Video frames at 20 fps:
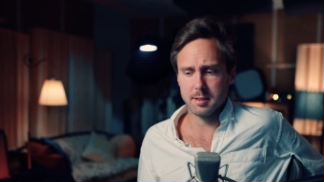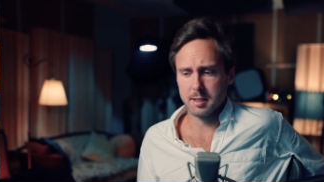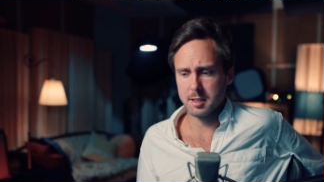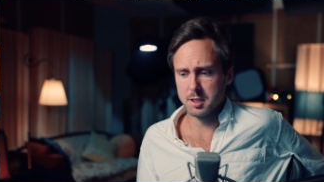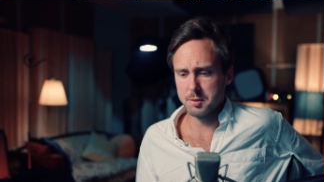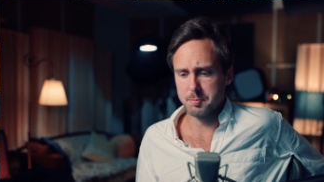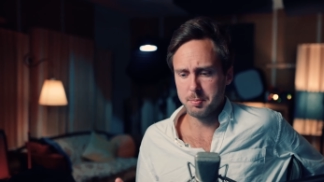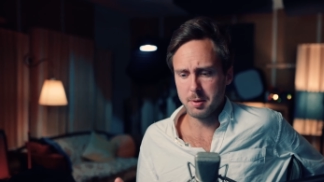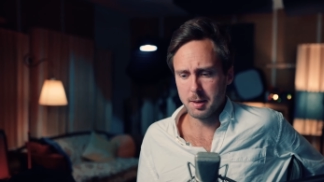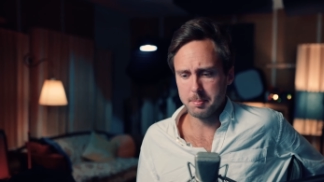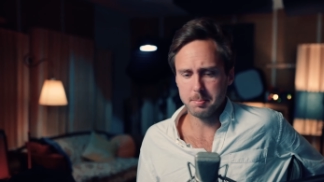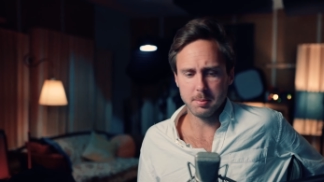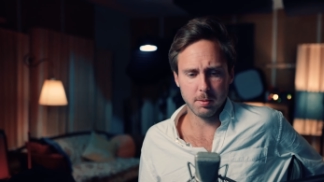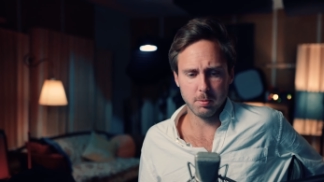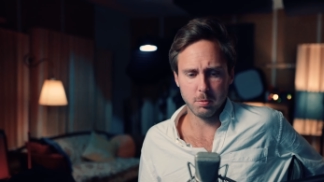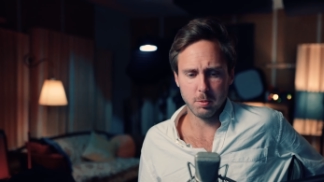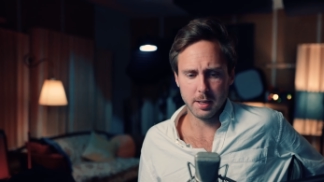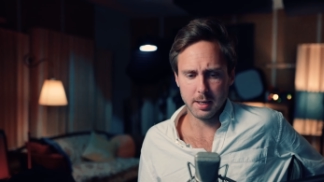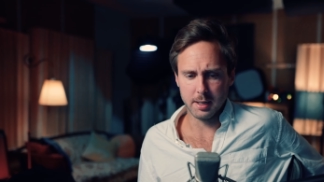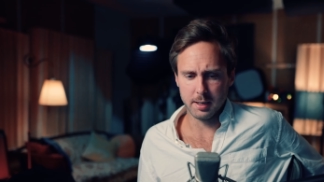this
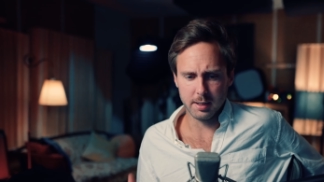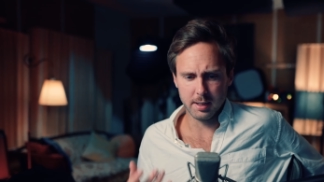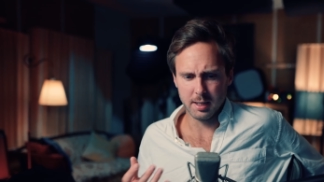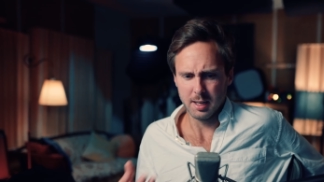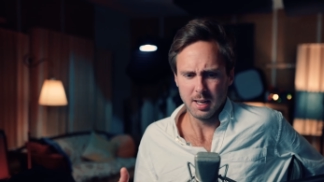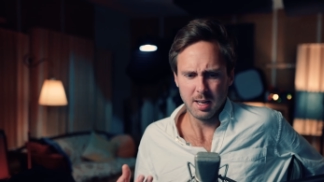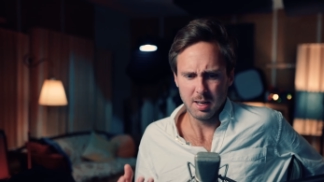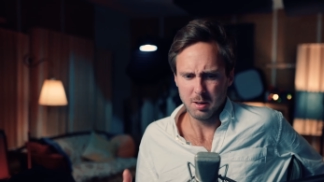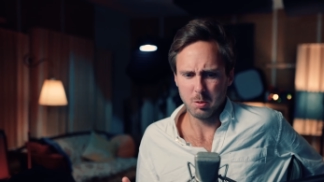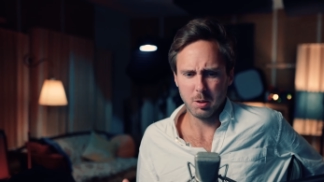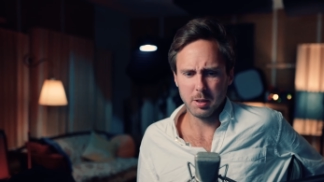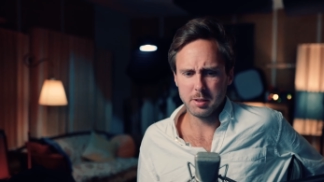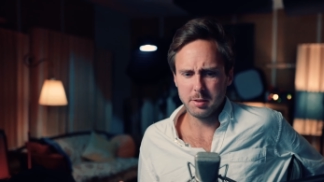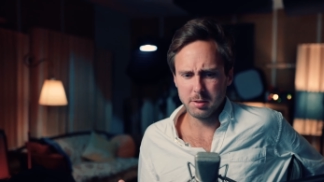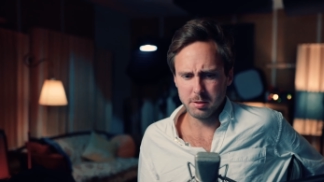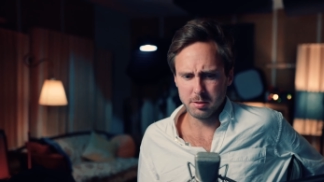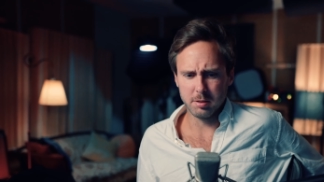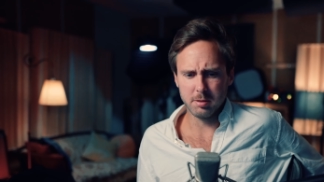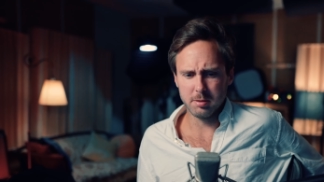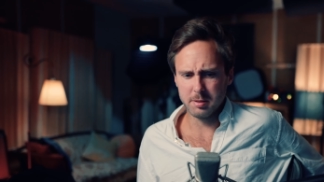problem where what
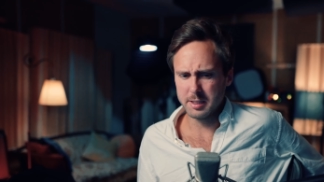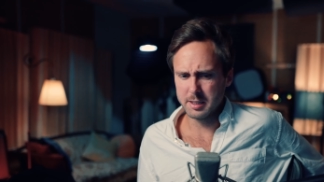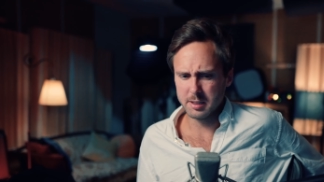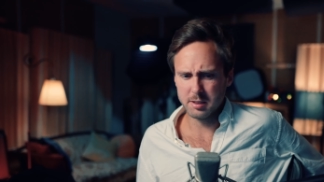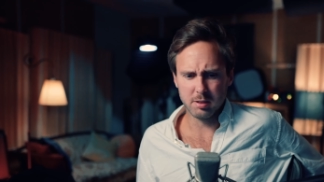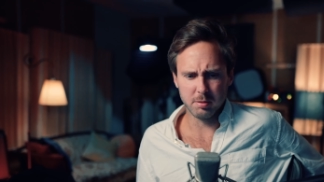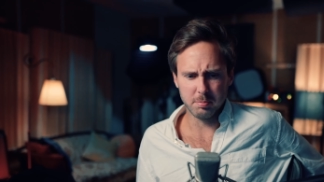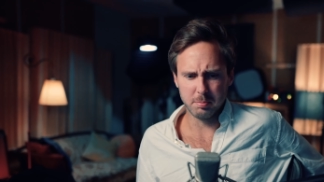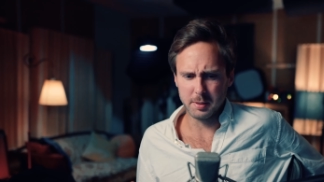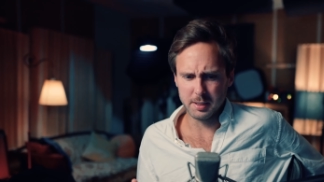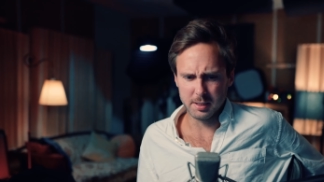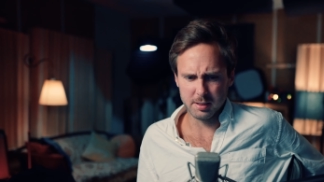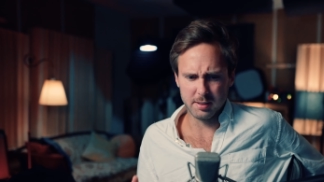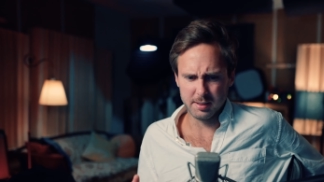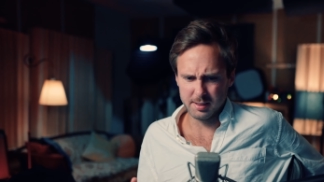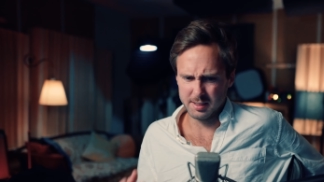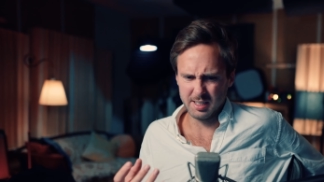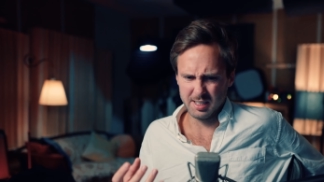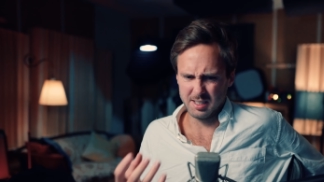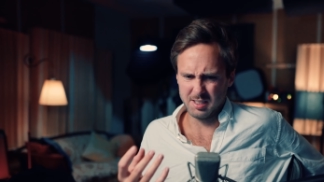you do needs to be
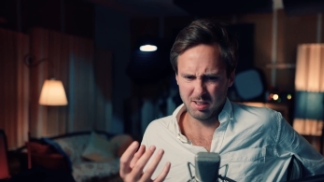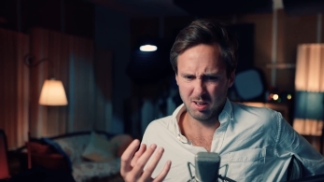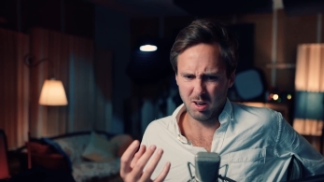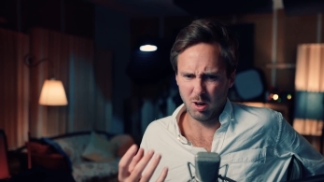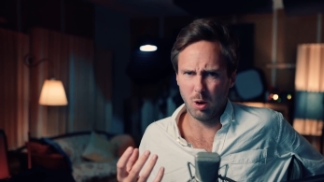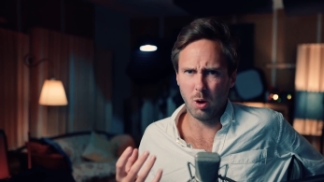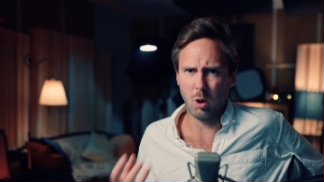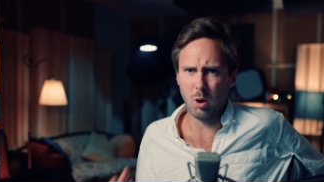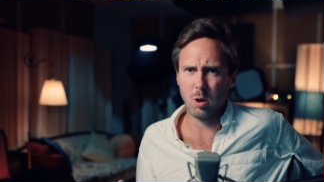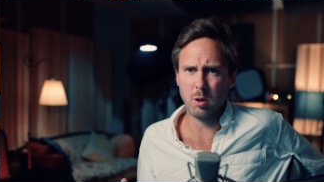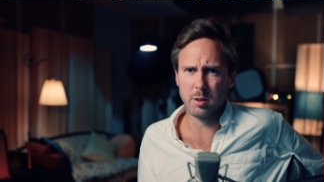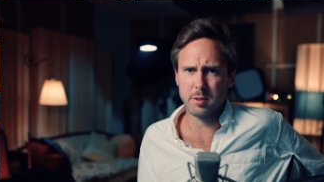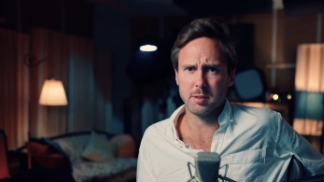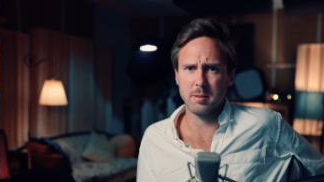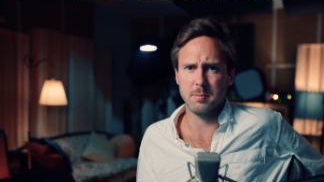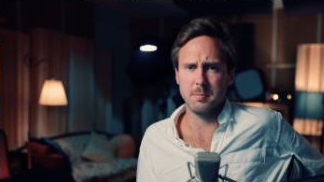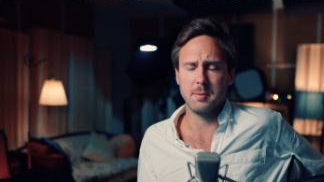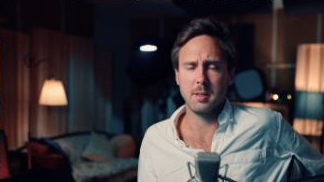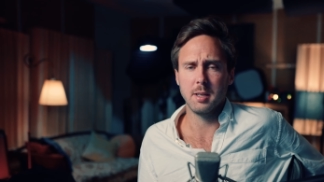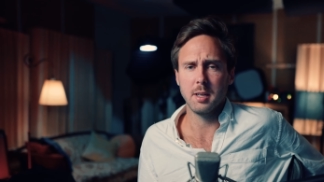this
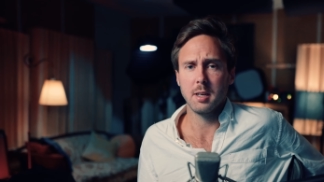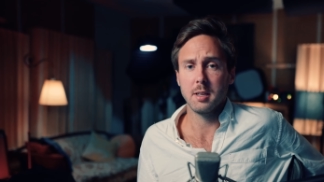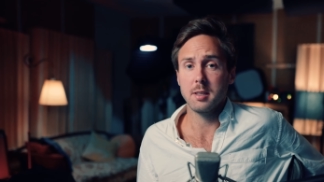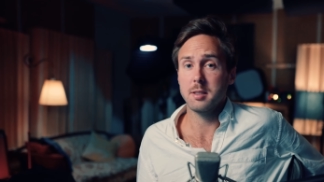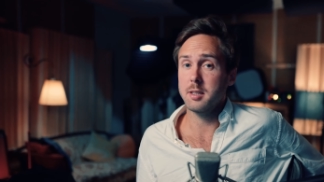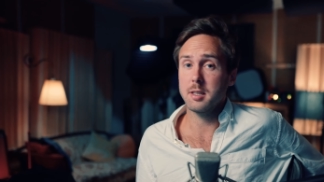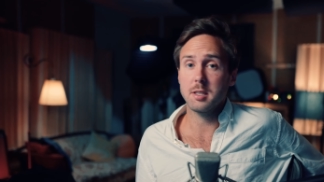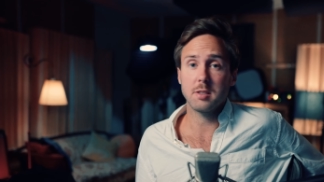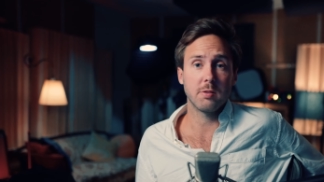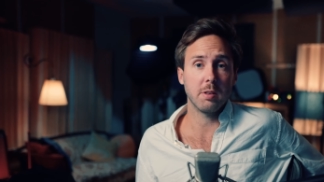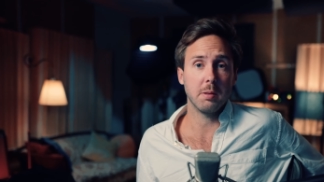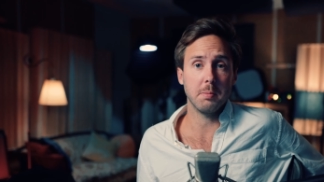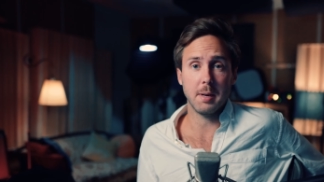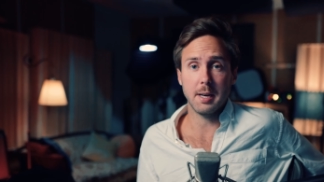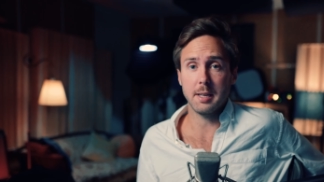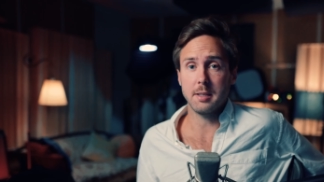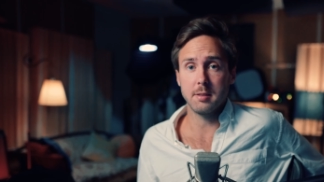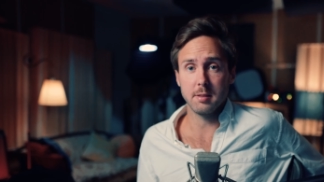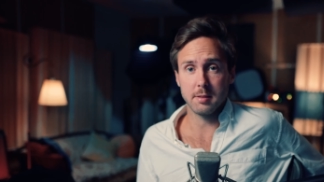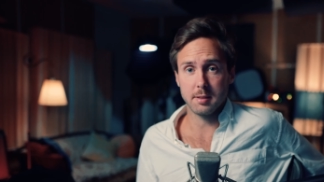awesome, just
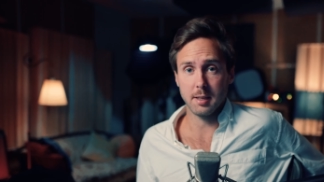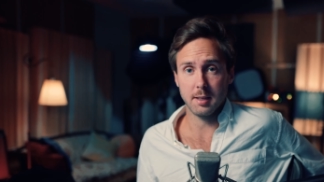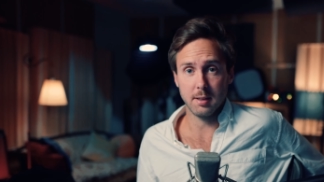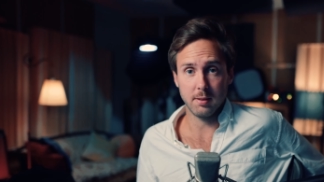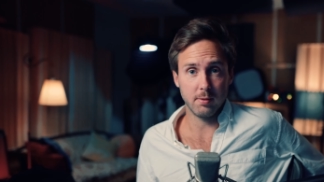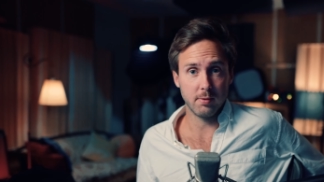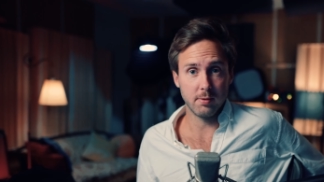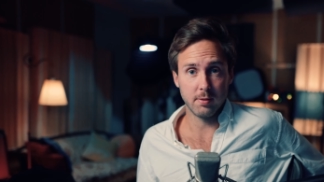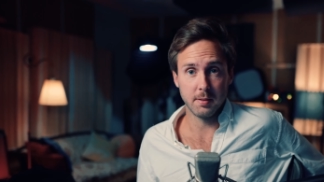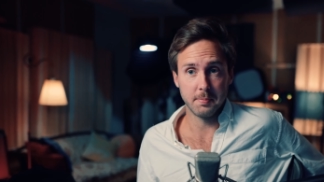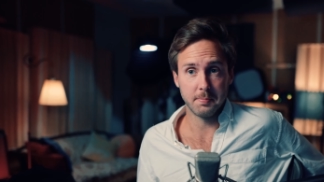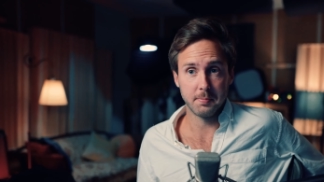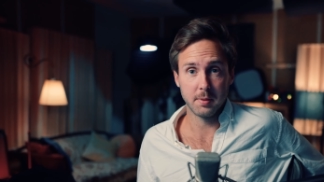remind yourself,